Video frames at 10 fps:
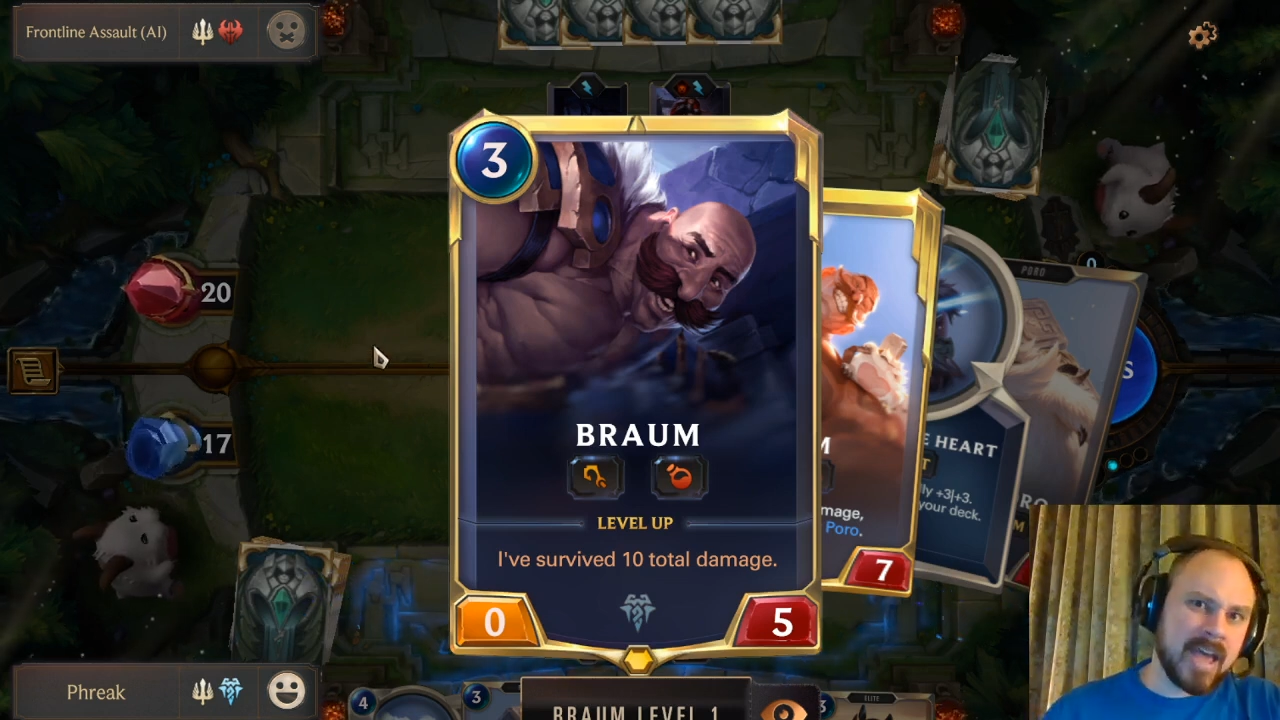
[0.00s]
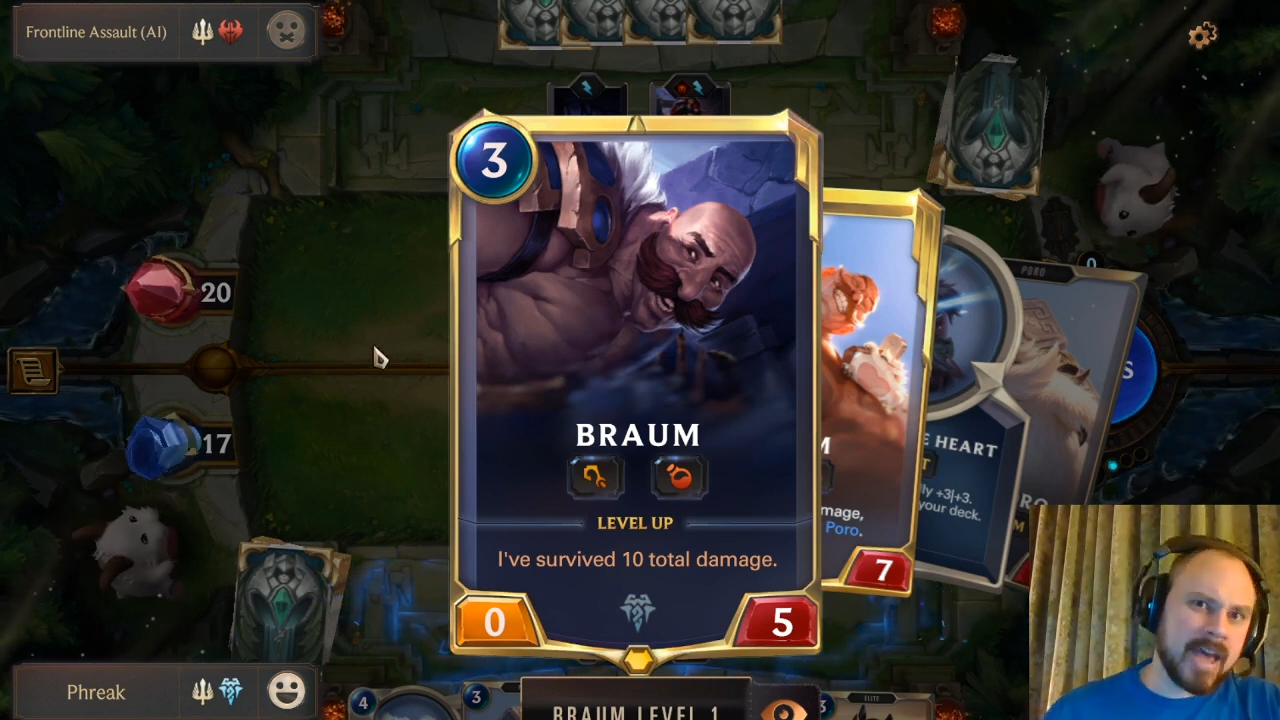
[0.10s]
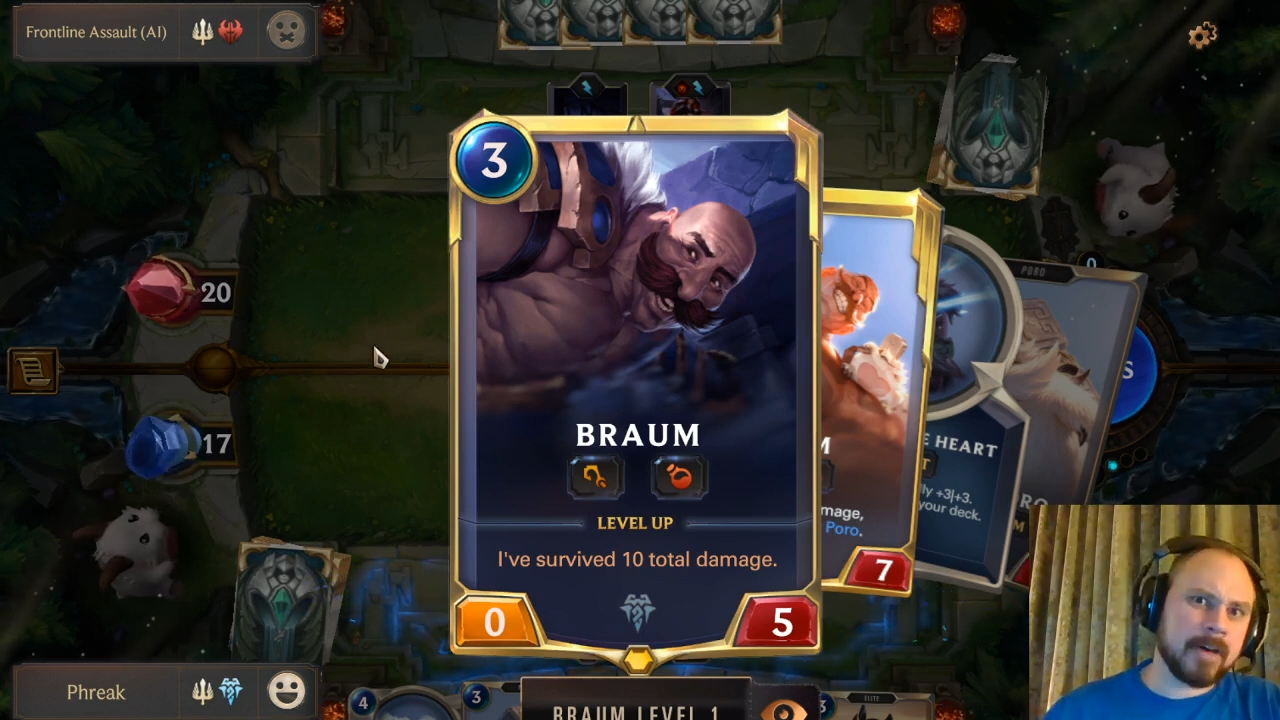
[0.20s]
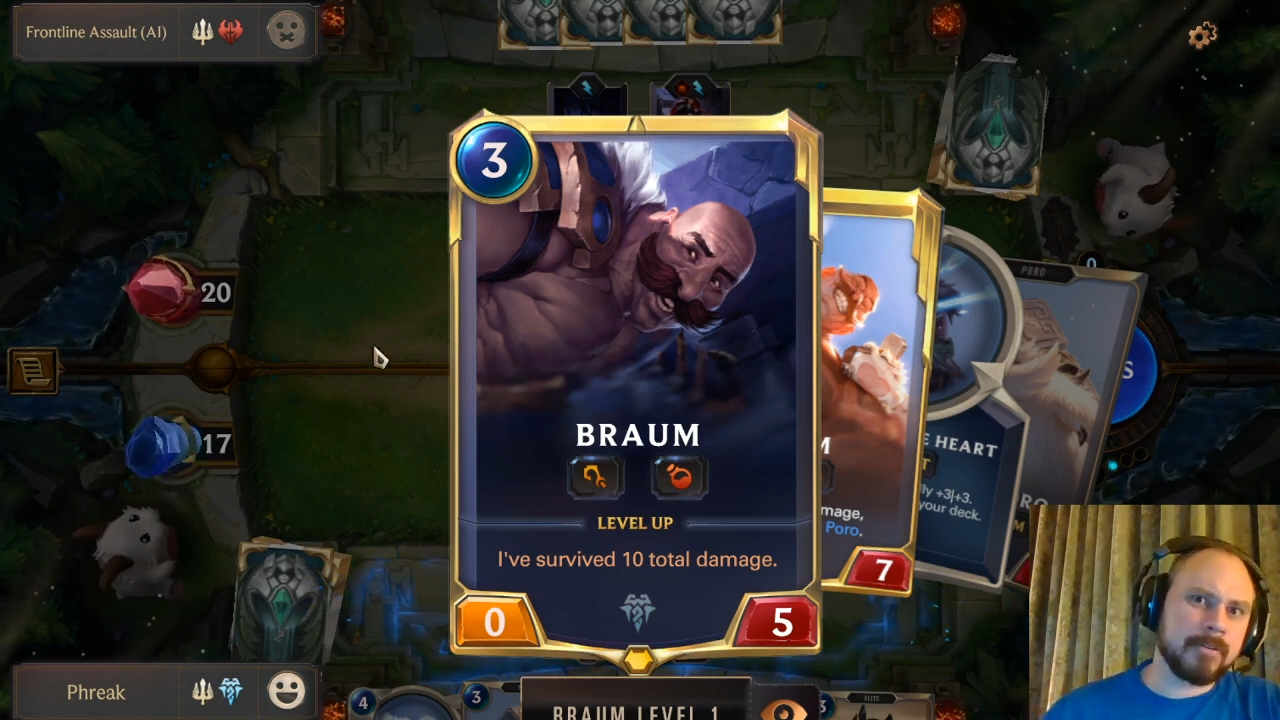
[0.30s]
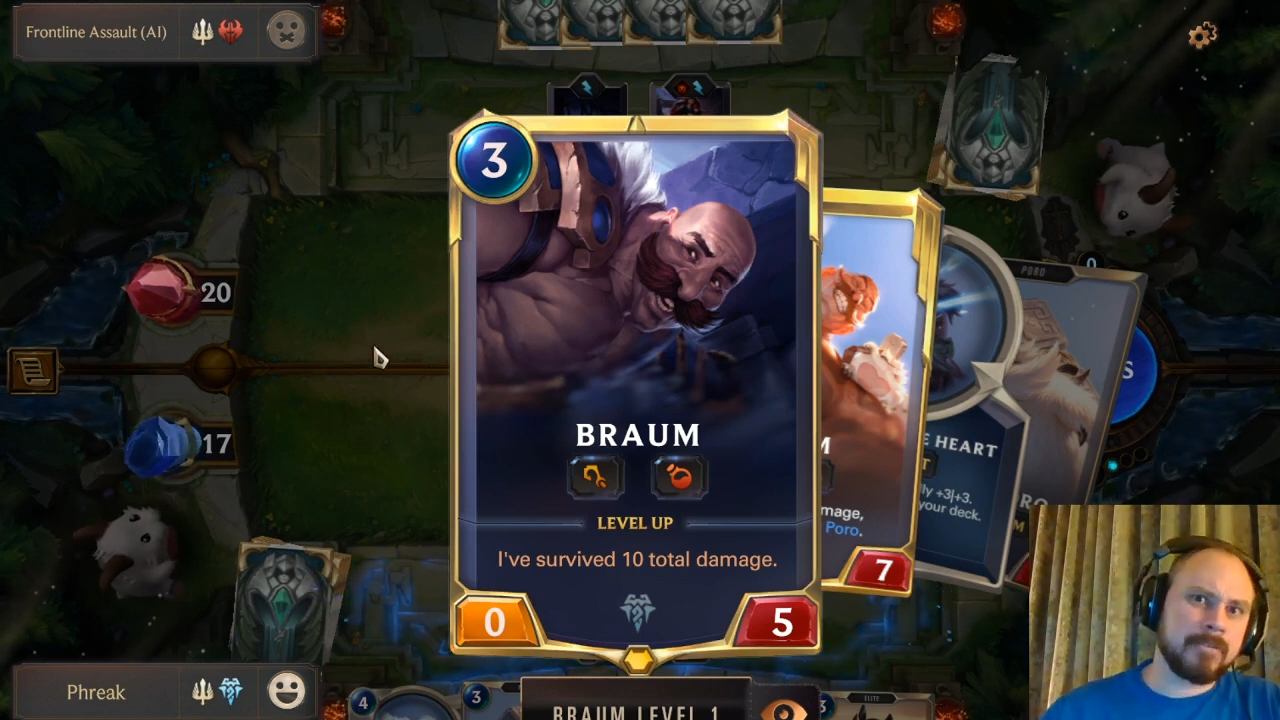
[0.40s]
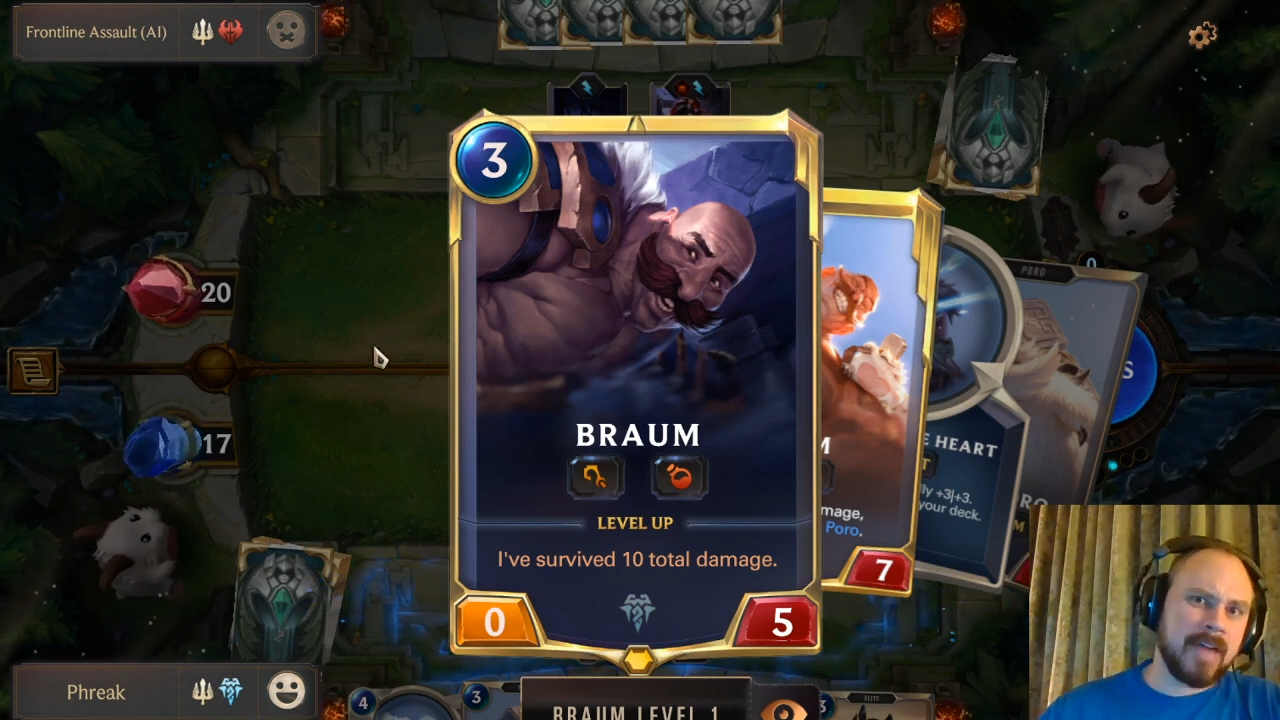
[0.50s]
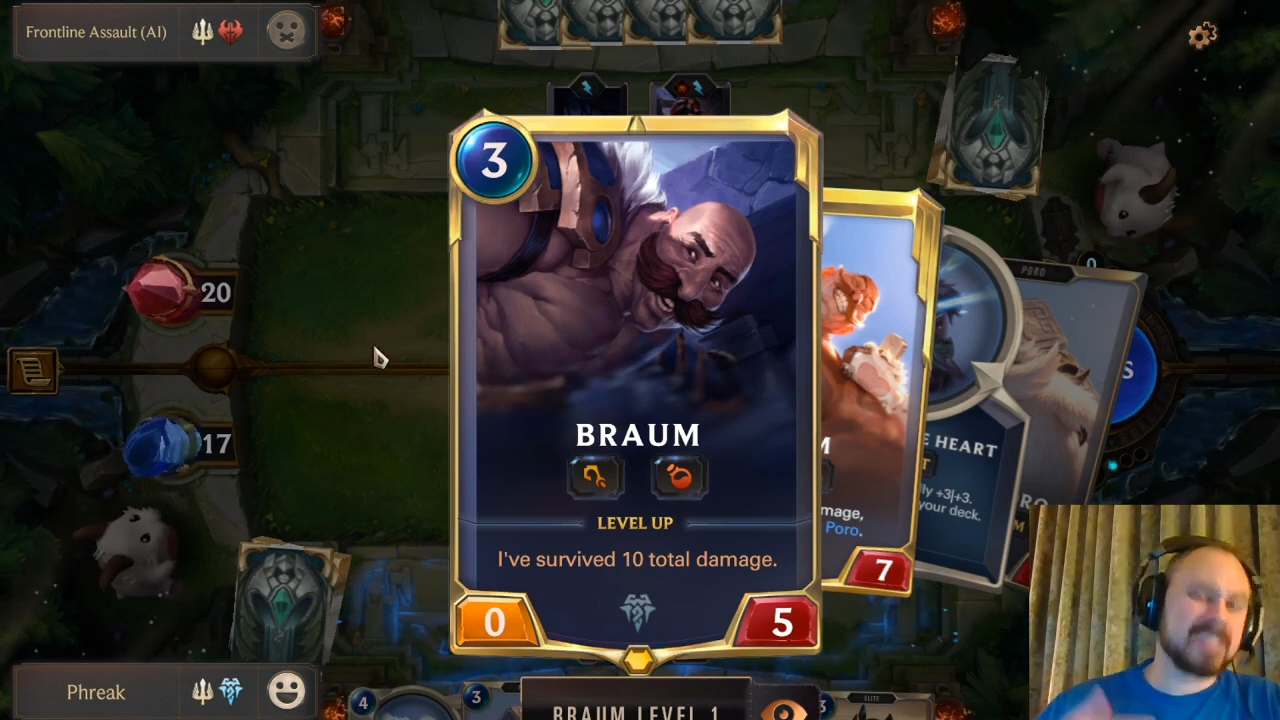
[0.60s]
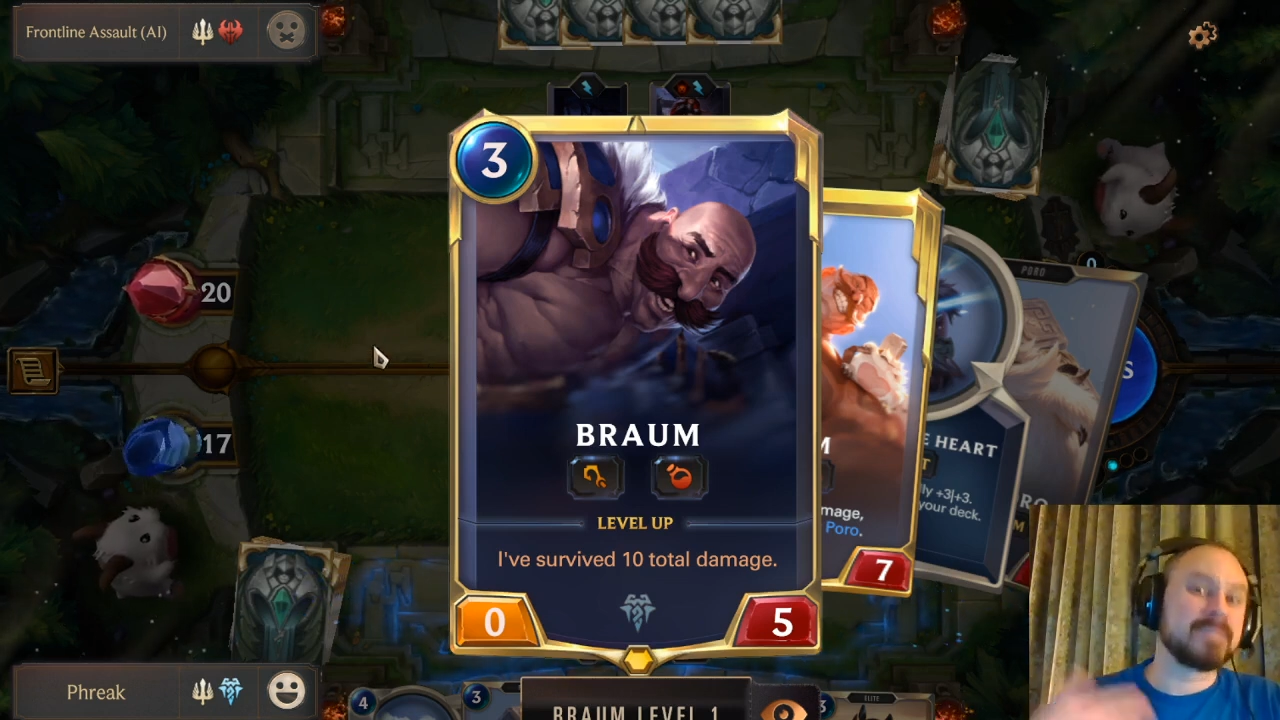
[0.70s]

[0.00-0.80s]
have as